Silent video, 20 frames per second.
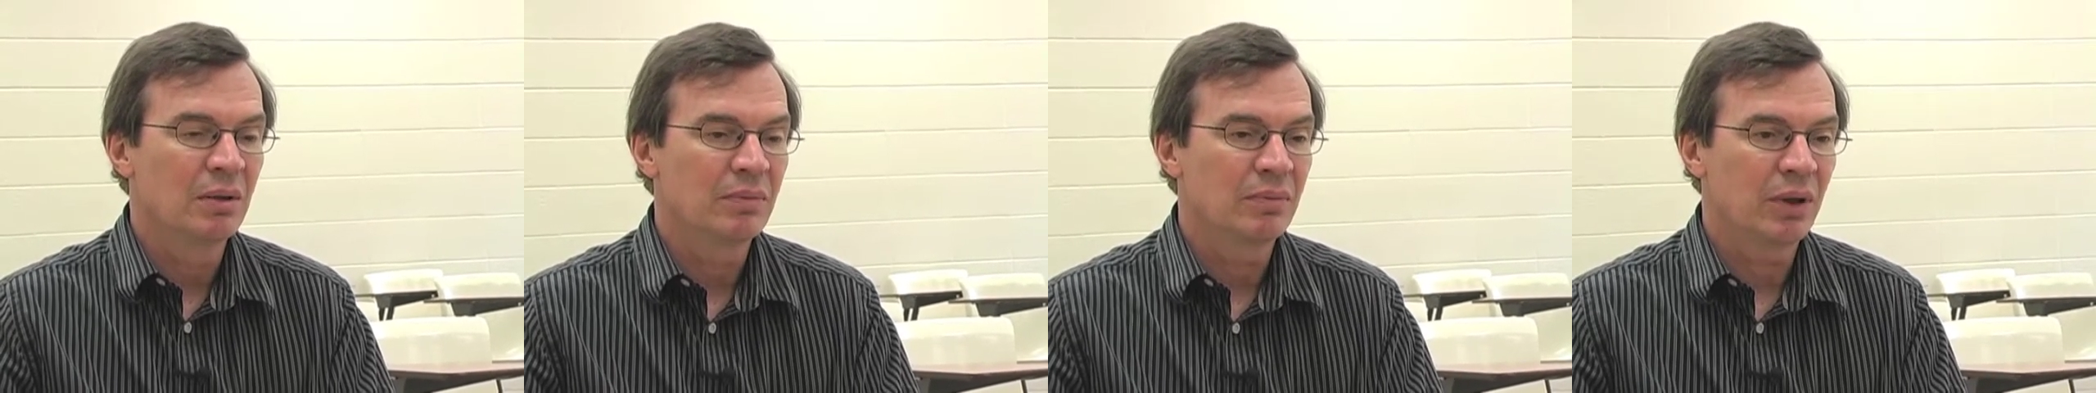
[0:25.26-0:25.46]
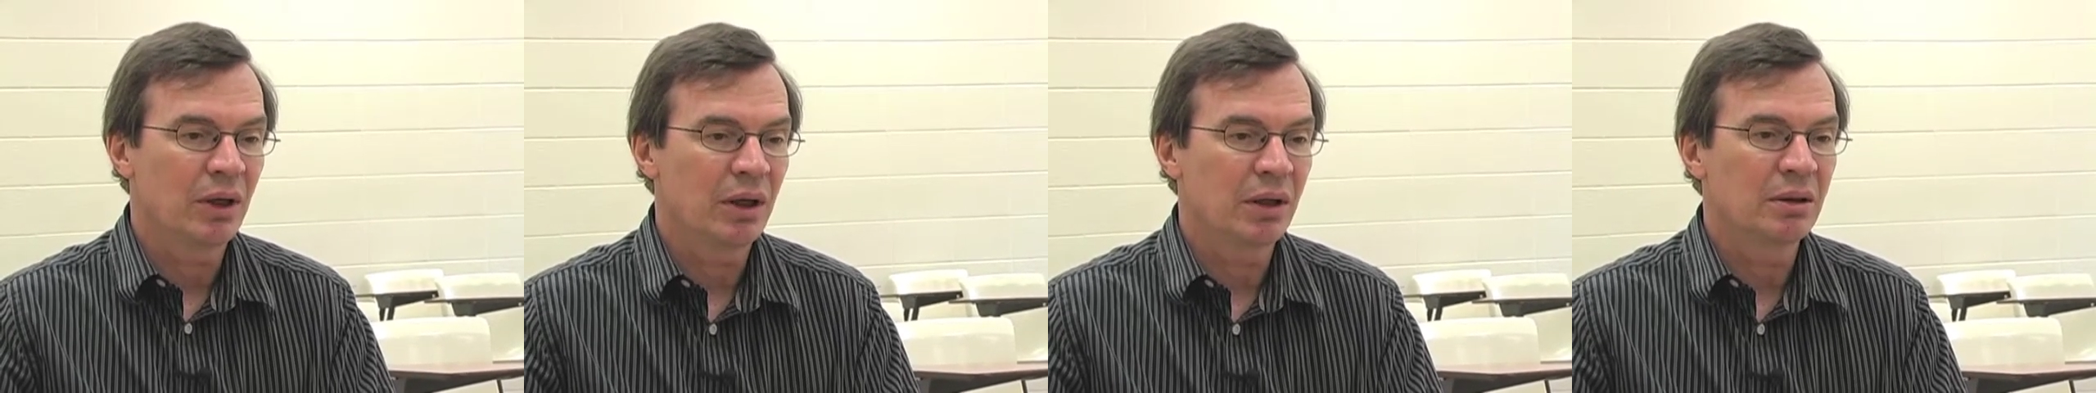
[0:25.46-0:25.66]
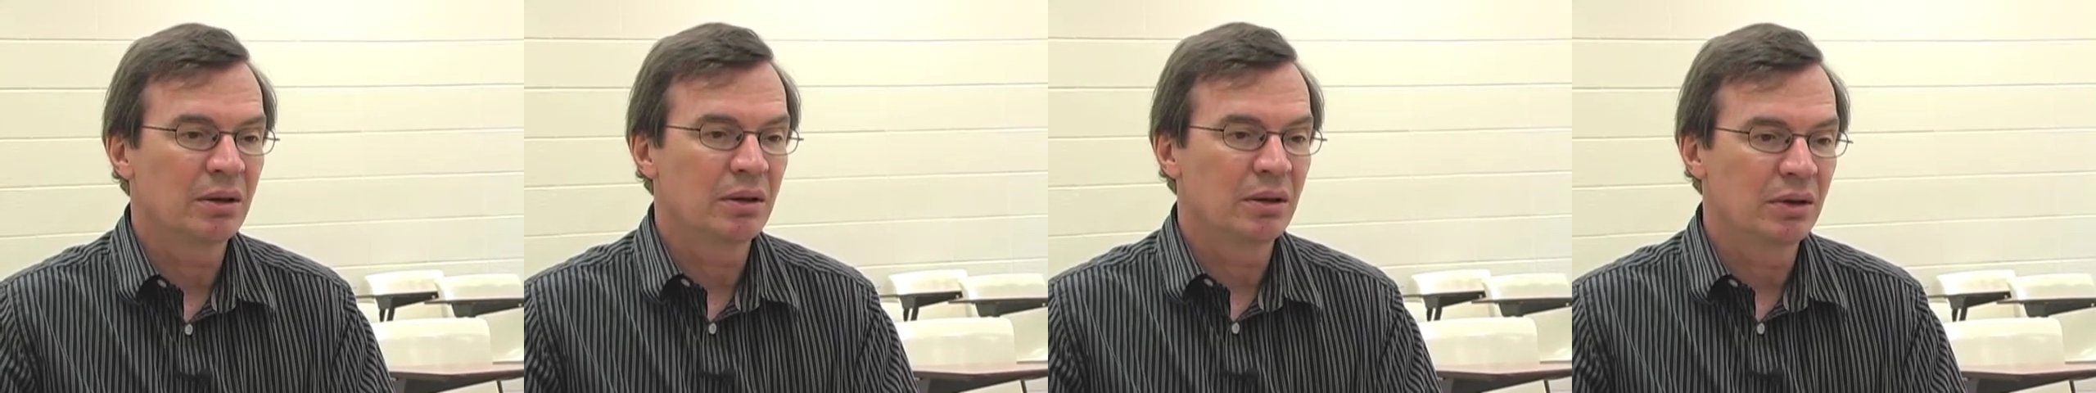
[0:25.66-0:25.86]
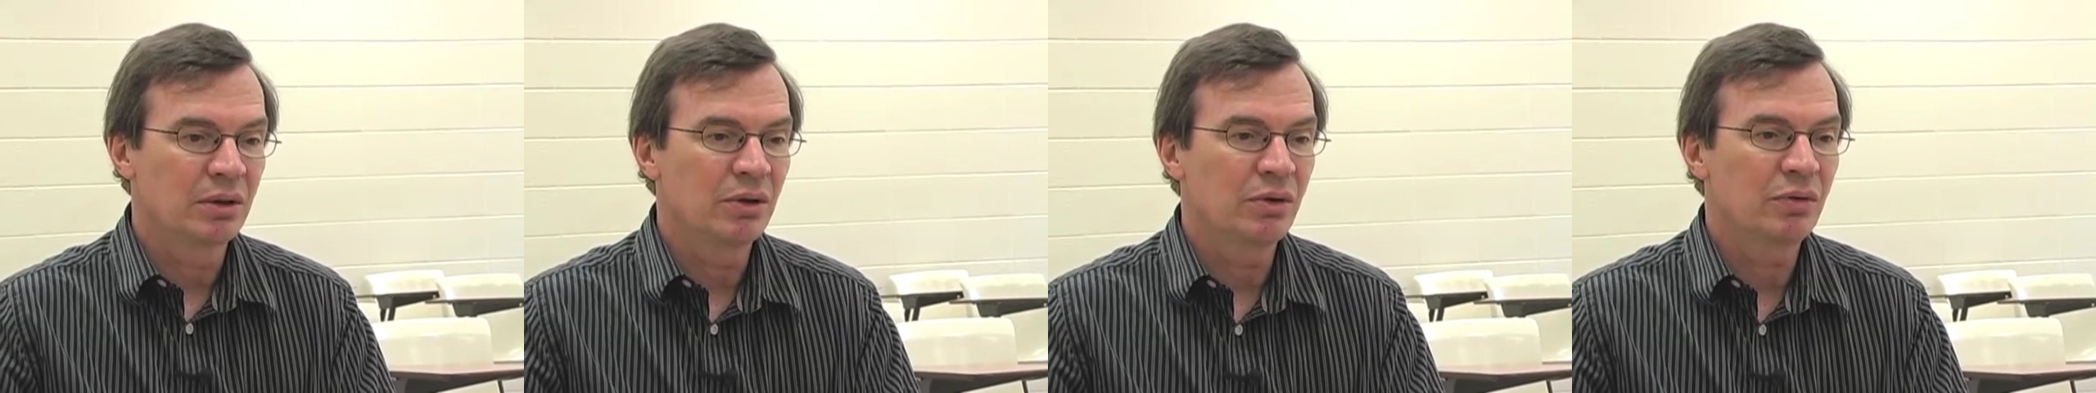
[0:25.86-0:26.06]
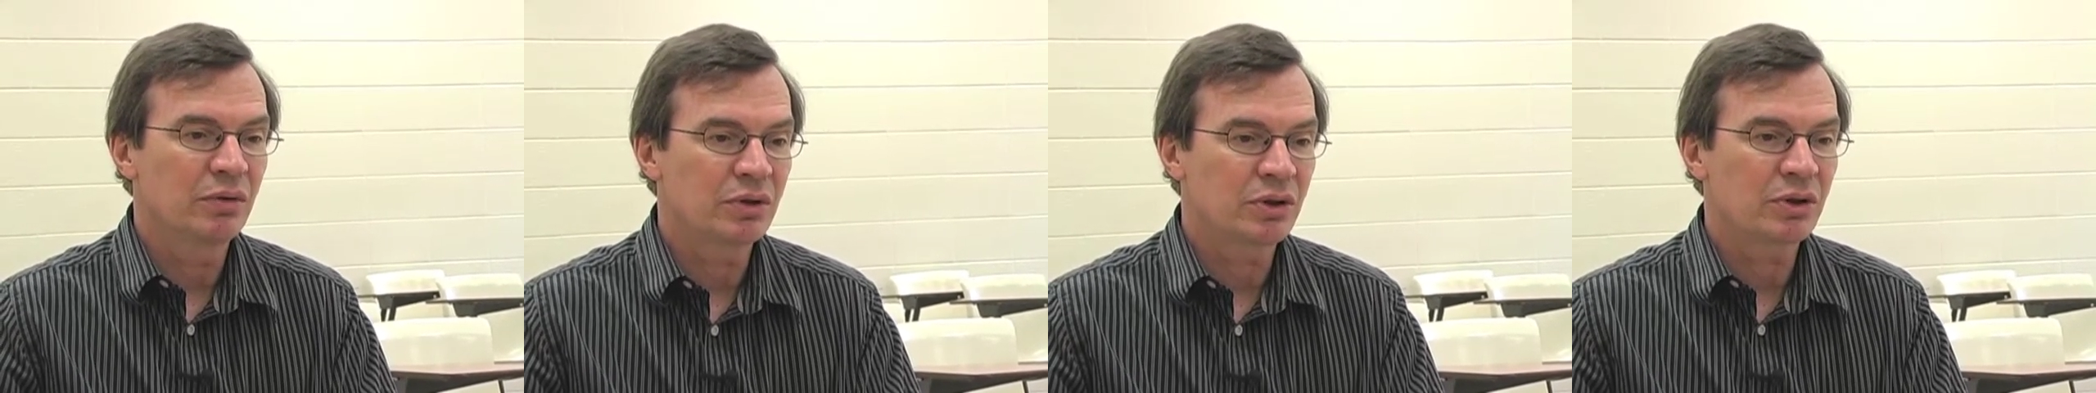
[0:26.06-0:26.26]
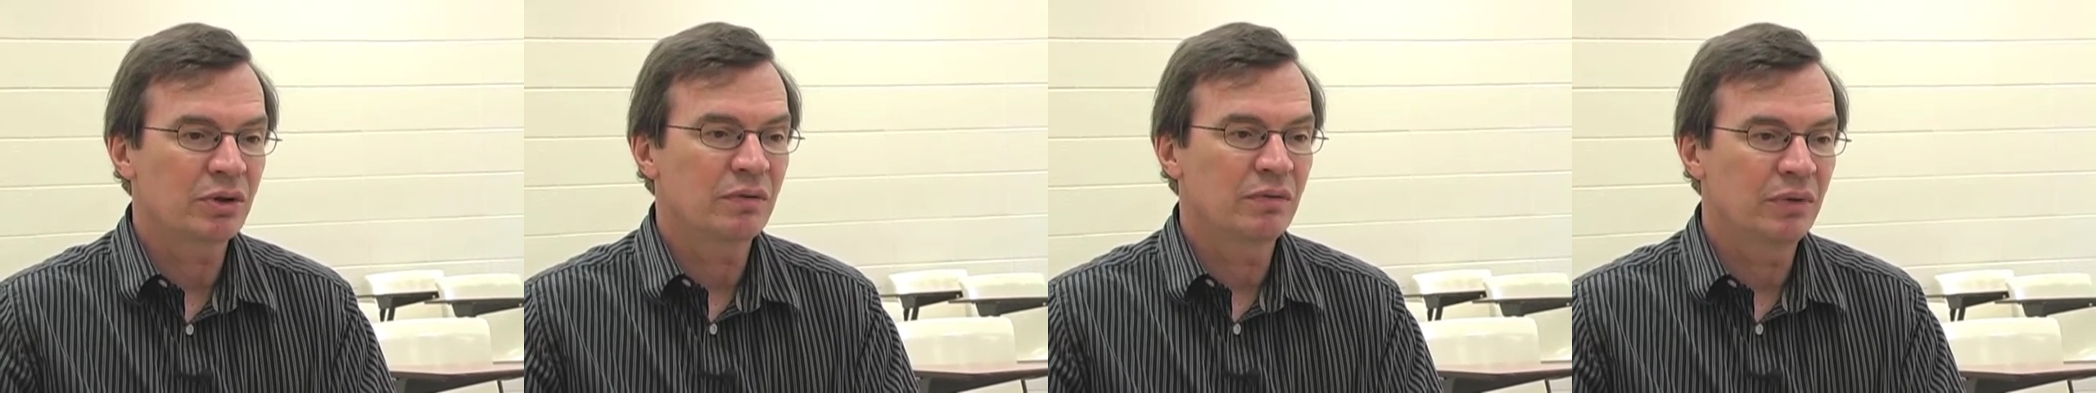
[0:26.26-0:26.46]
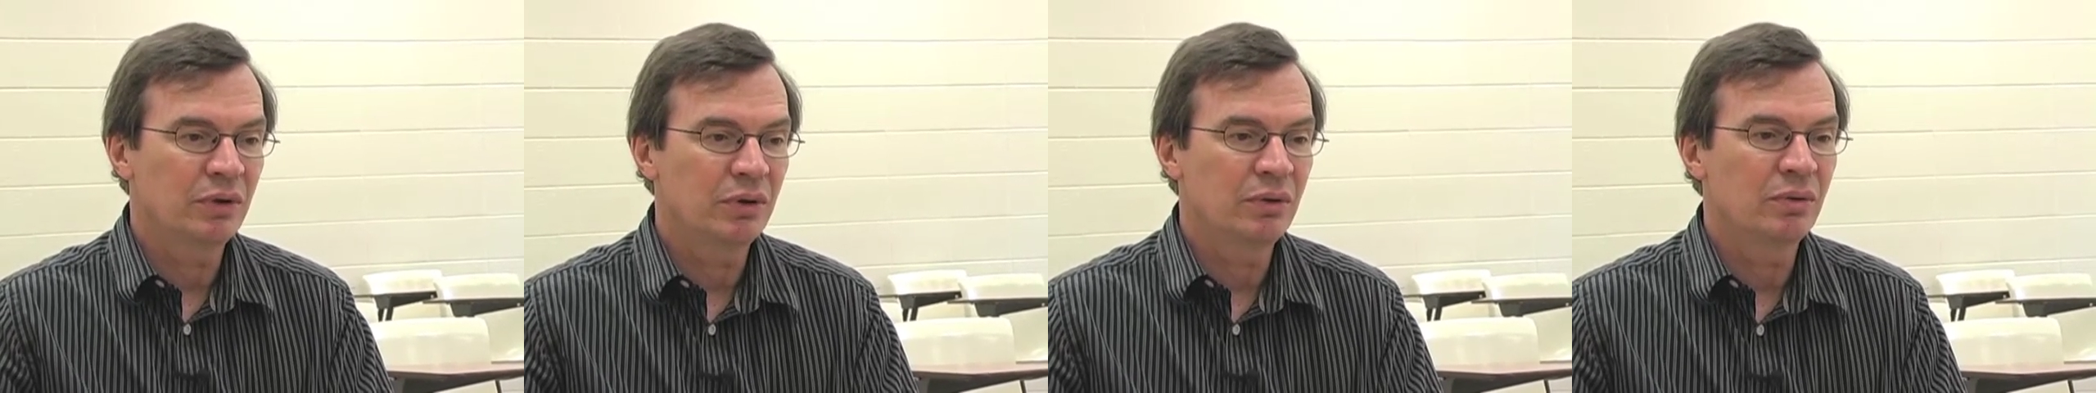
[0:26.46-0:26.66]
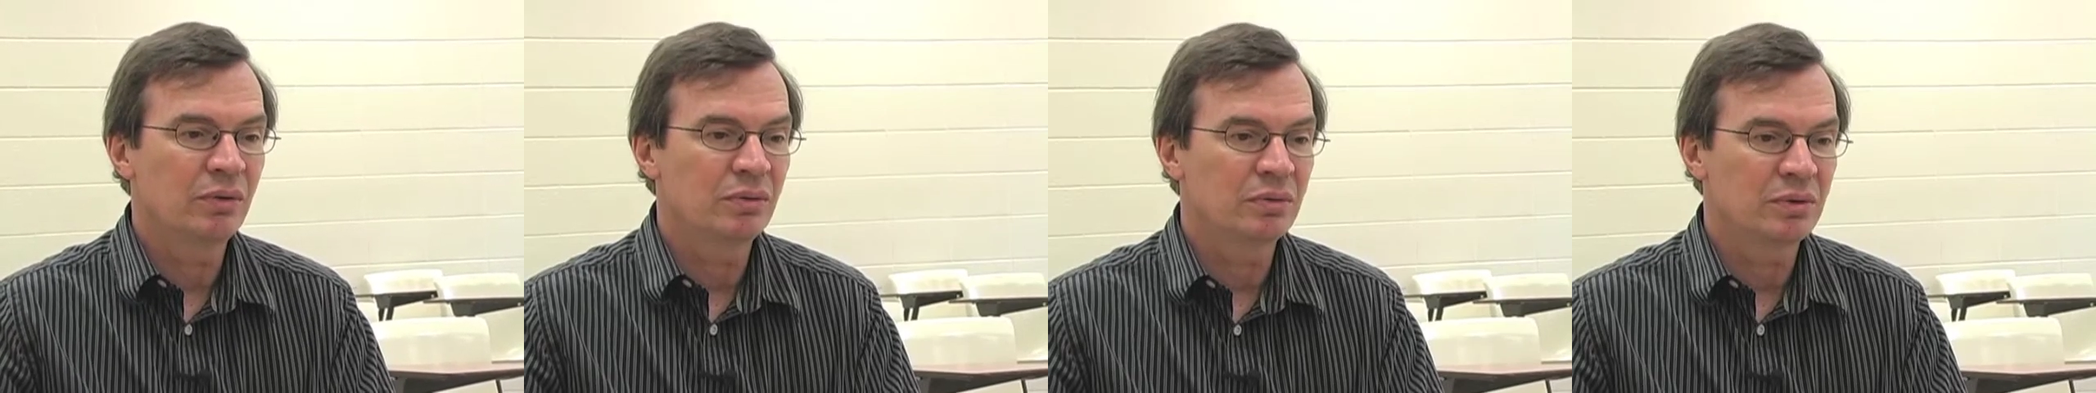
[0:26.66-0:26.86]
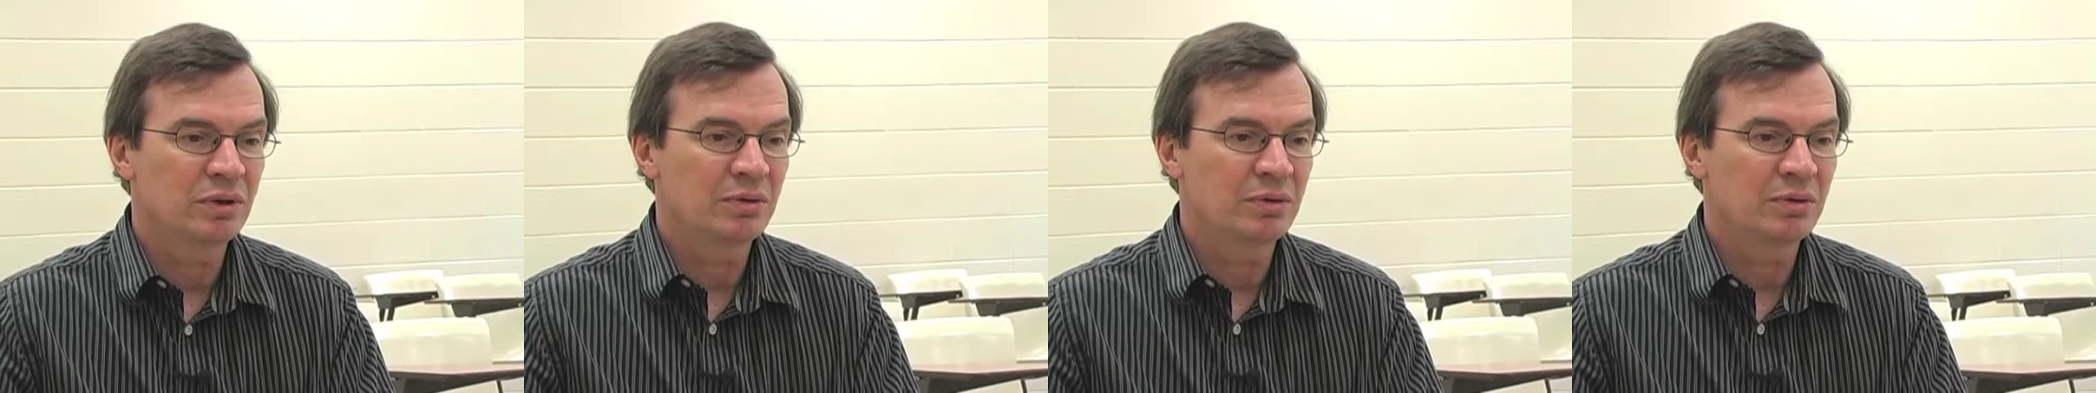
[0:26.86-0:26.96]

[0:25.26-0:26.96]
But you should view